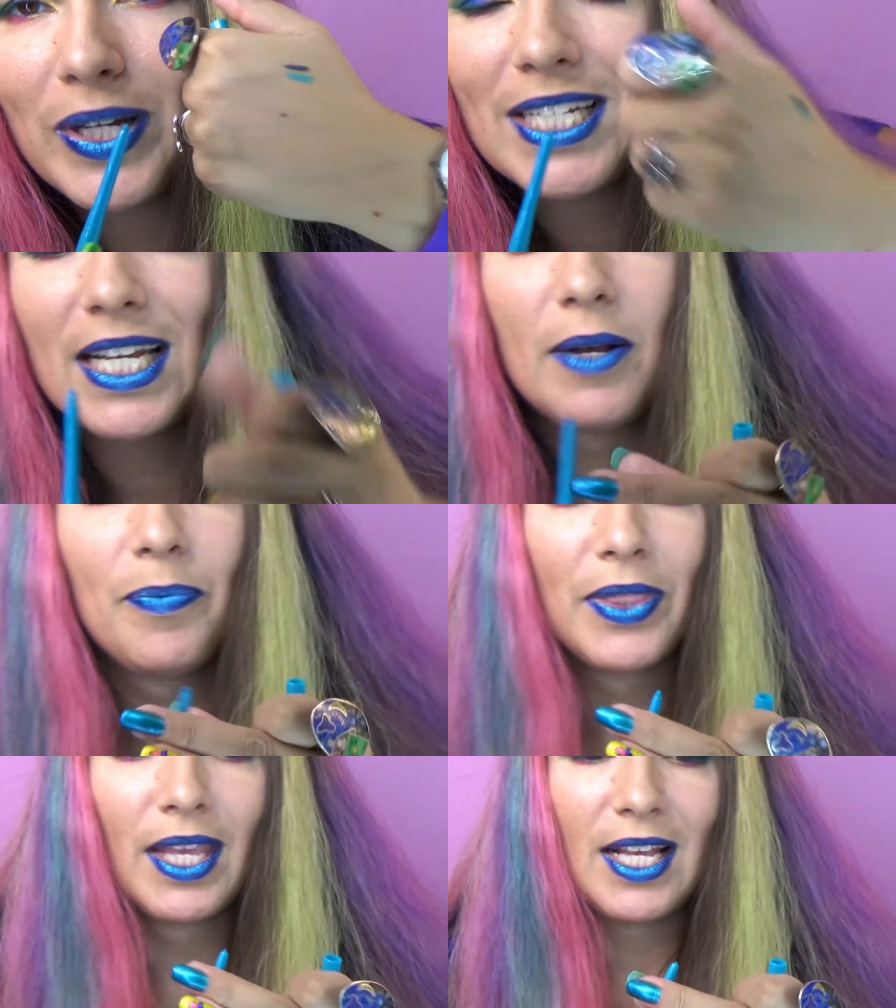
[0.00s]
it.
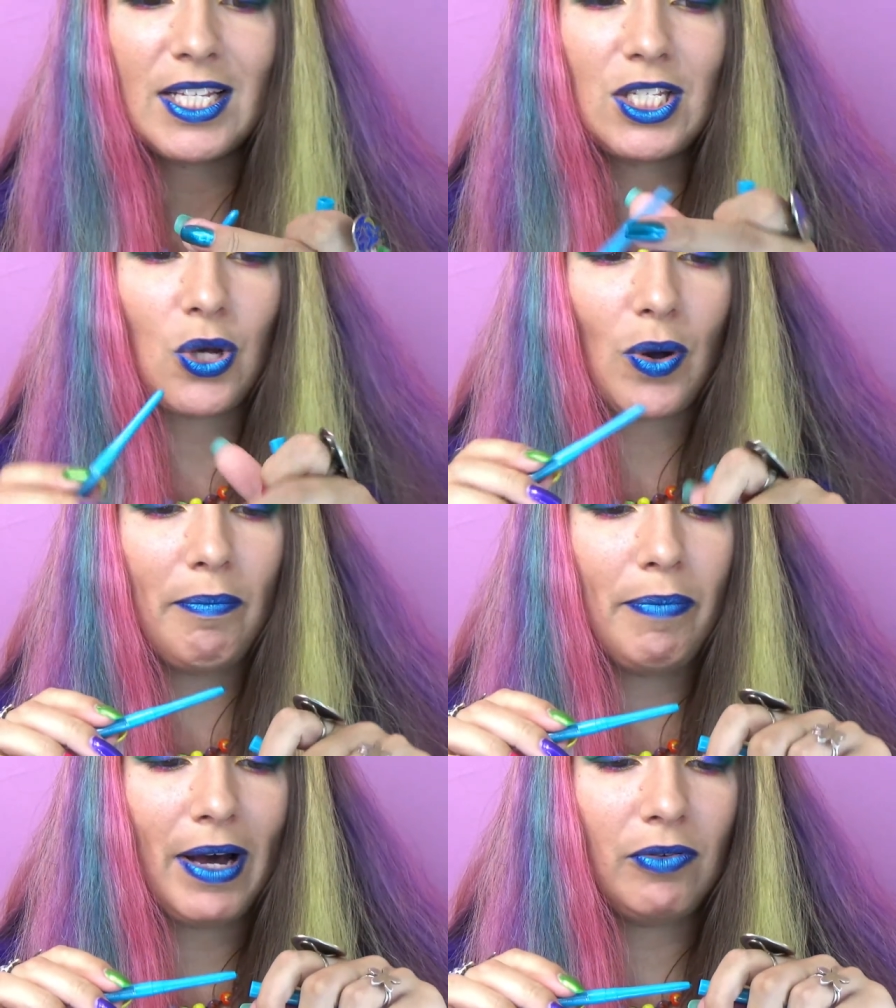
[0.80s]
So
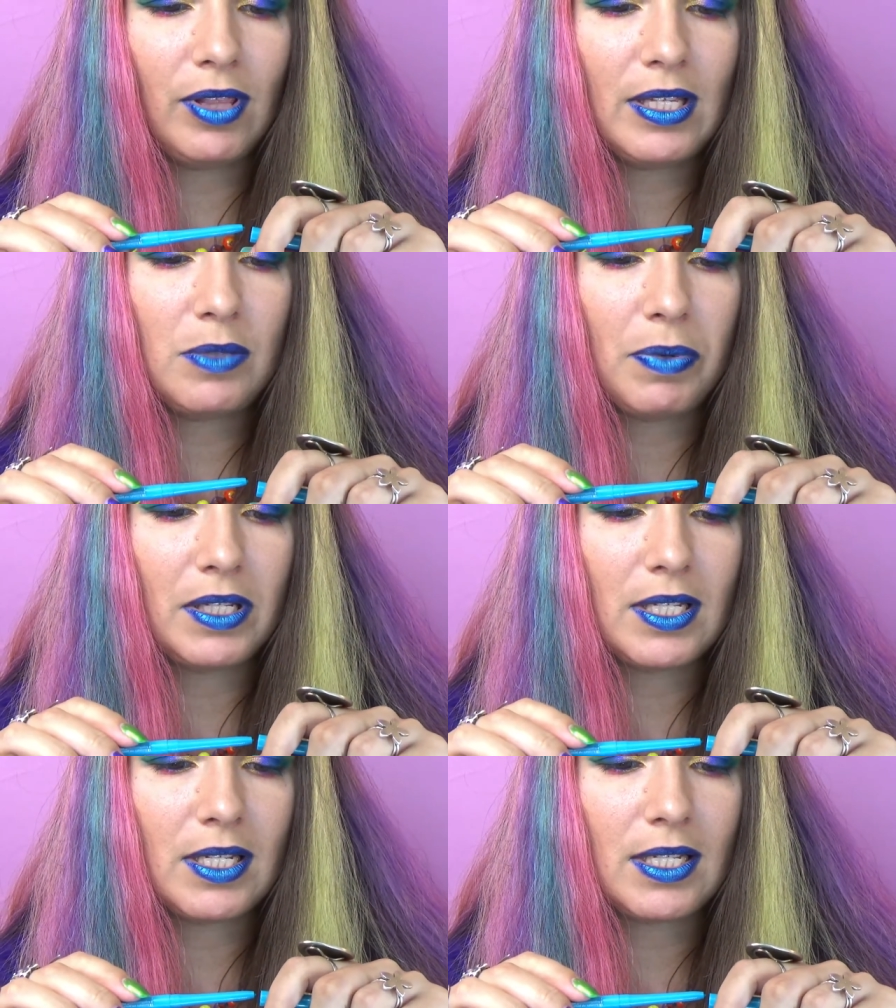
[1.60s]
about these
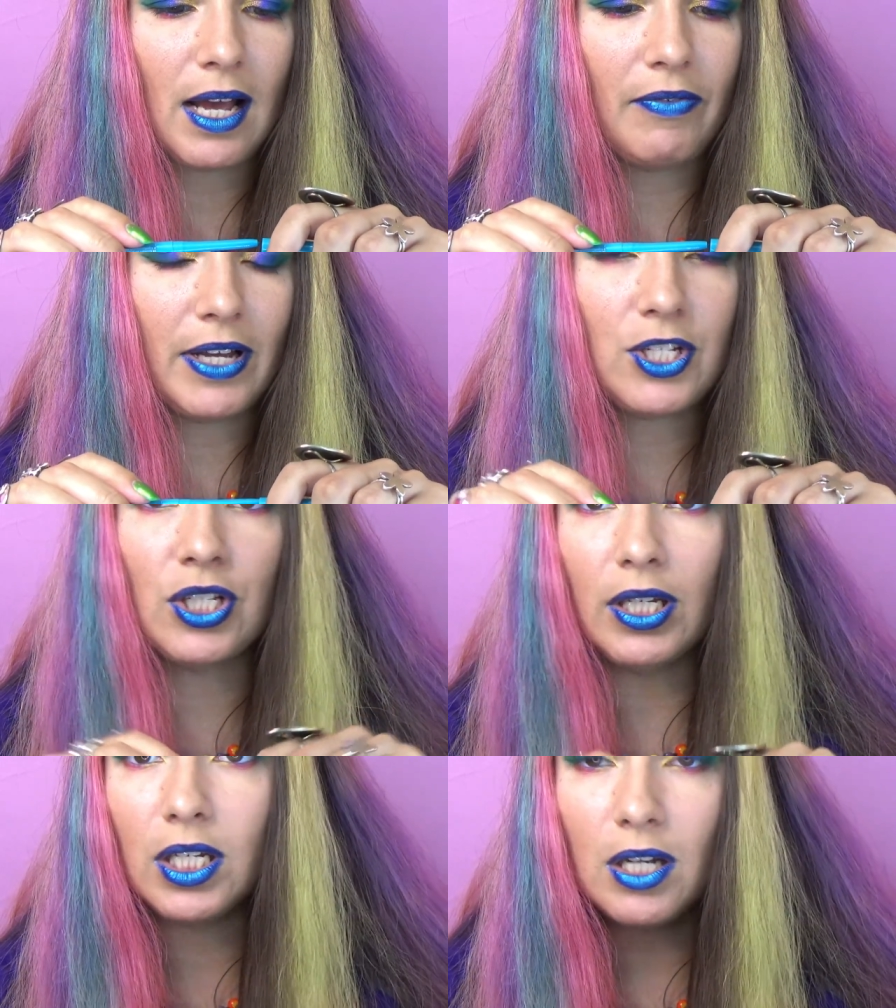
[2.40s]
pencils, I've
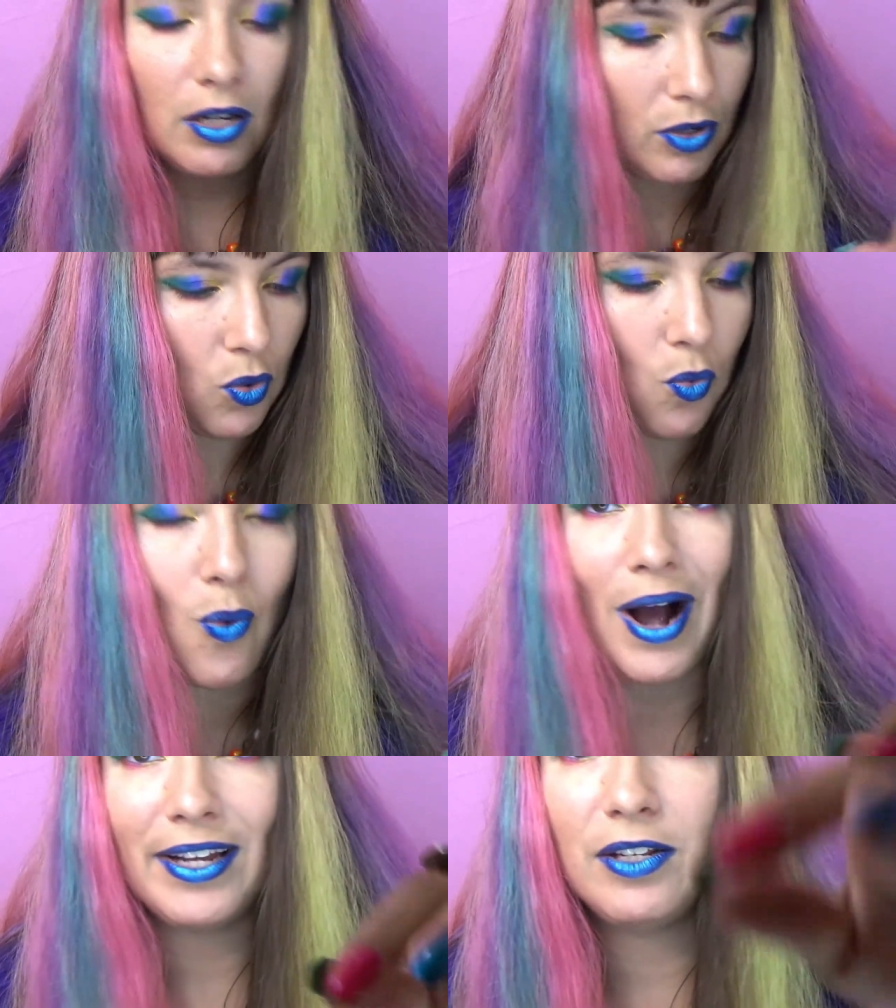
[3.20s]
actually got
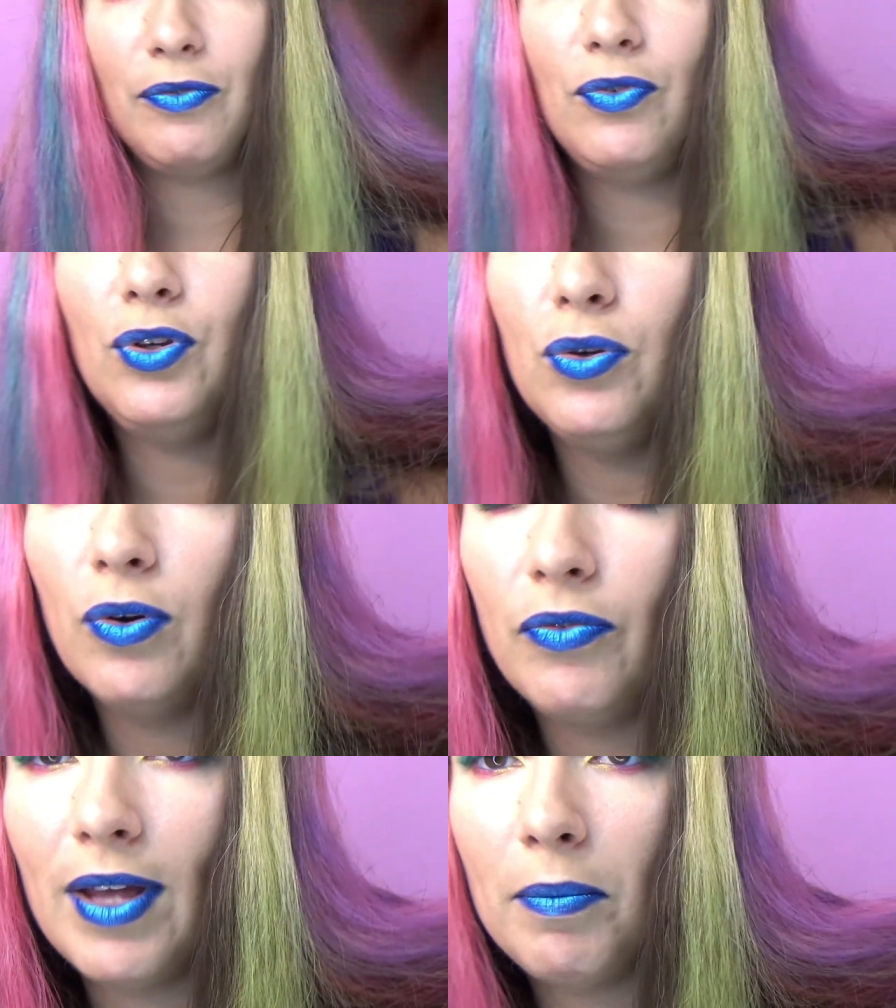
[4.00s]
quite a few
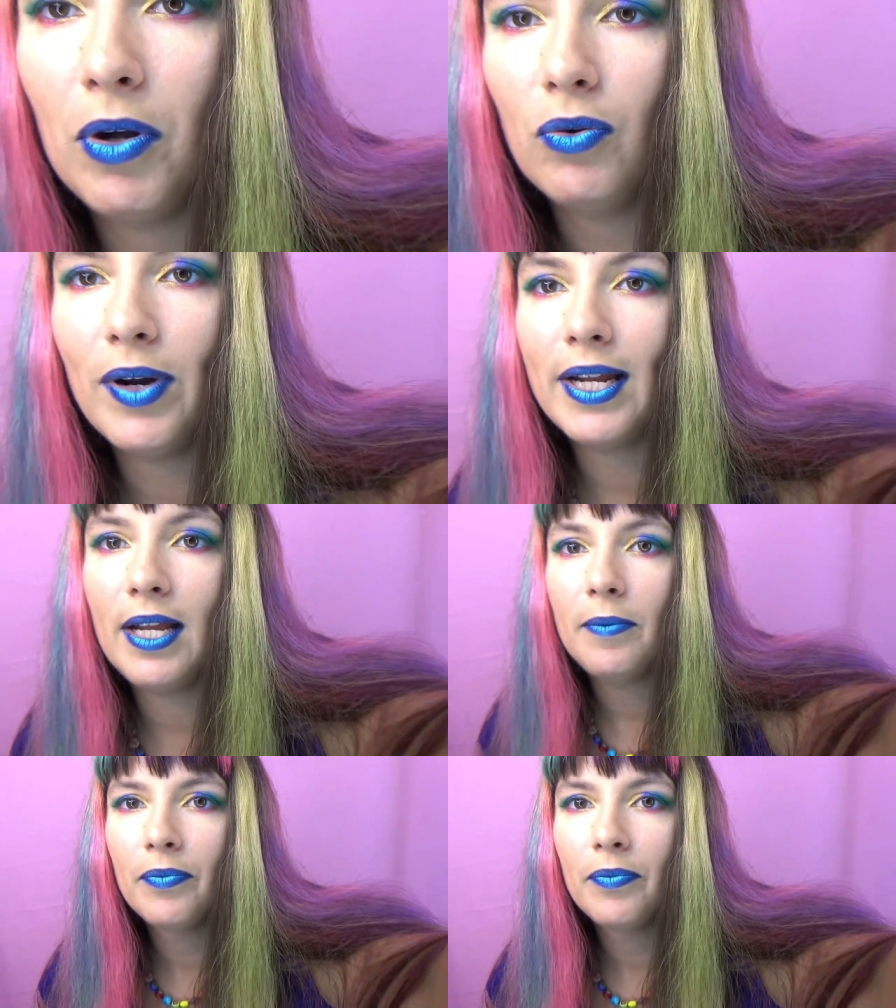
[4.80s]
of them already. I